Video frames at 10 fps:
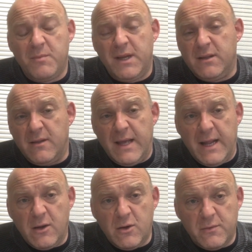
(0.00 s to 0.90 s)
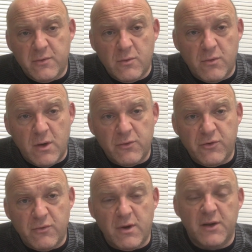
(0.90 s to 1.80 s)
mean that the helicopter will roll
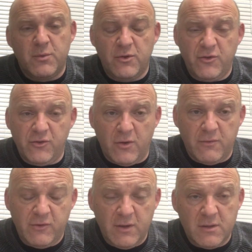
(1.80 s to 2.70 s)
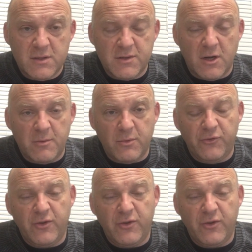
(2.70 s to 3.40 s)
to the right, which is obviously undesirable.